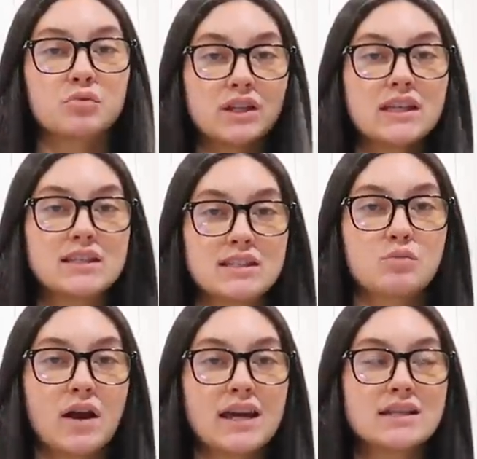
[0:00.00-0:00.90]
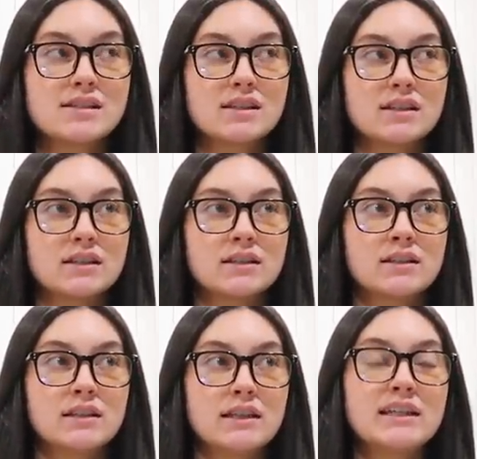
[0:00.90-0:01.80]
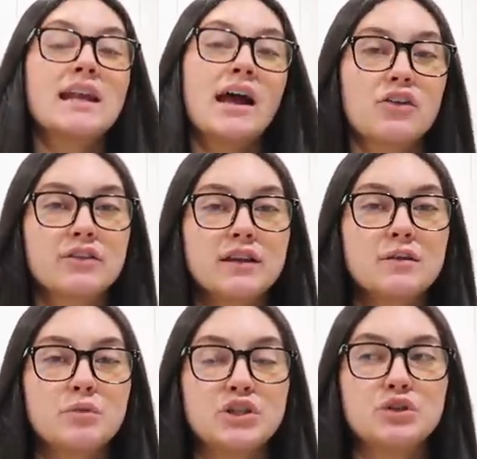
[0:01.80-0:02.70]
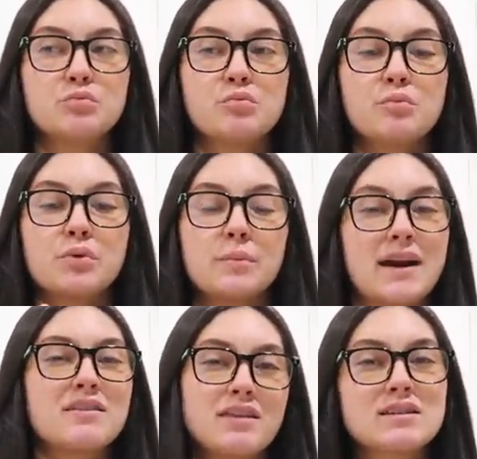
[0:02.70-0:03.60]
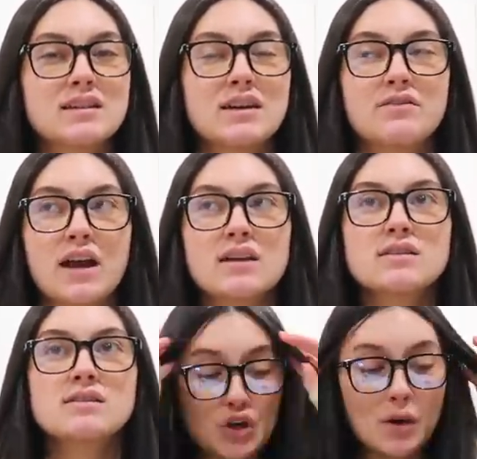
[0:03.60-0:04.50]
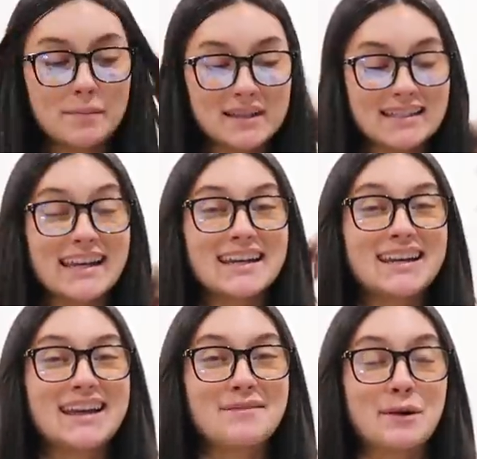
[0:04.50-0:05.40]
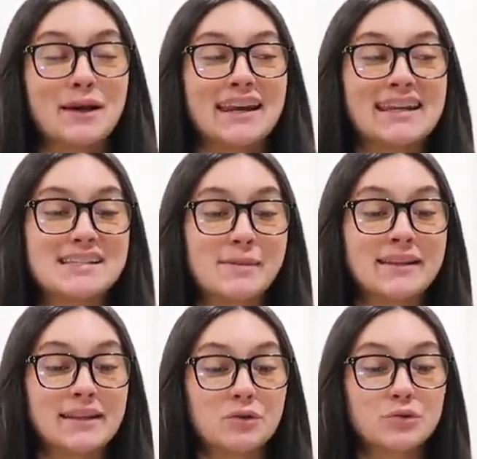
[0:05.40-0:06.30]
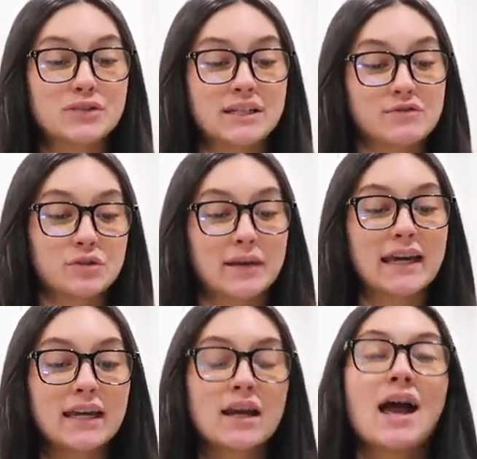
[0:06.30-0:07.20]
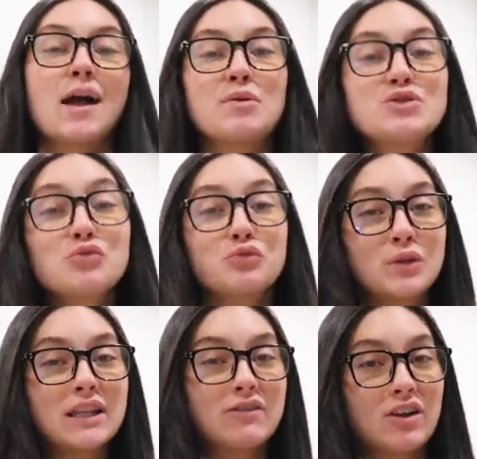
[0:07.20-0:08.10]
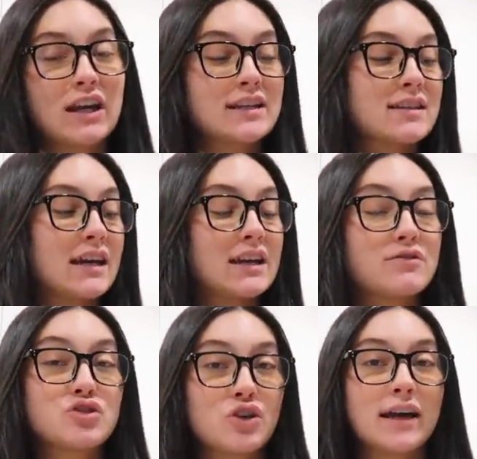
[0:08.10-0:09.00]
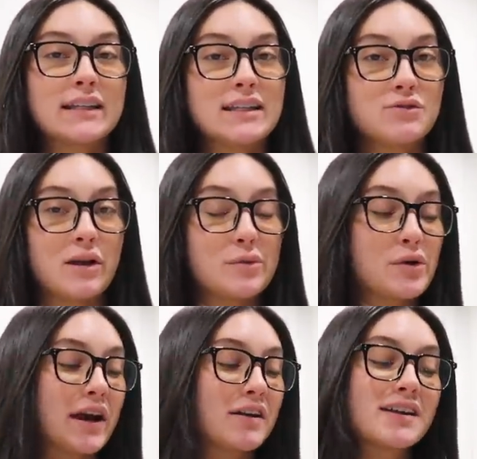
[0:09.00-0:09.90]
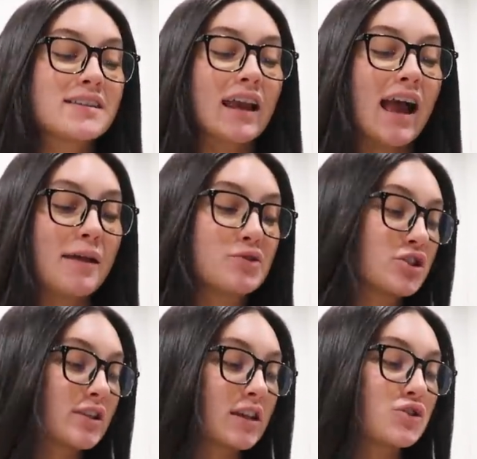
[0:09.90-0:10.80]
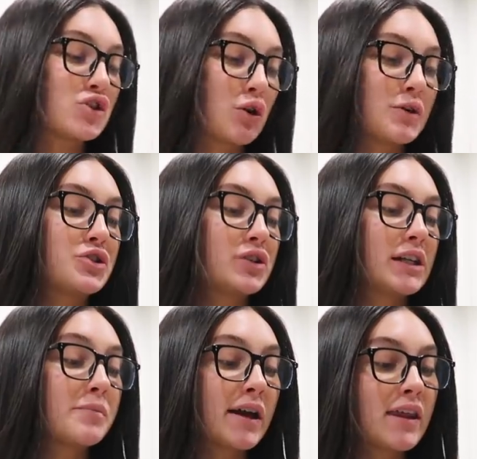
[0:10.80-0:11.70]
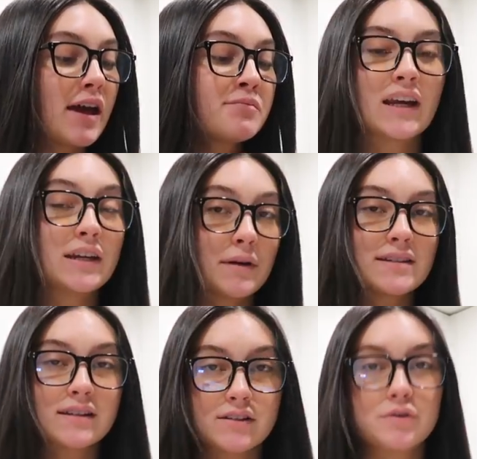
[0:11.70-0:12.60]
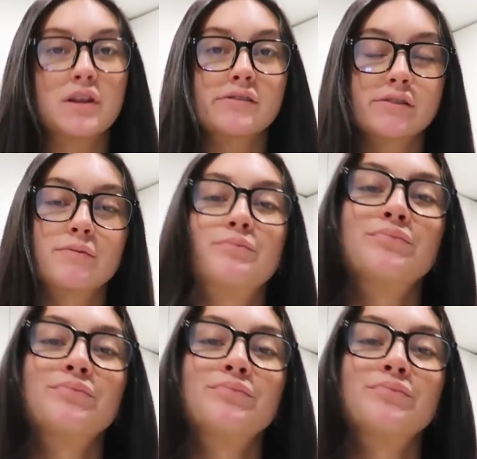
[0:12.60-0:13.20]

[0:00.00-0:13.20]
really easy way to eat healthy when you prepare things in advance. So I'm excited about getting into my little routine of doing it. I'm also really freaking excited of trying these rainbow carrots. Like, I'm just like so intrigued by them. Anyways, let's do this.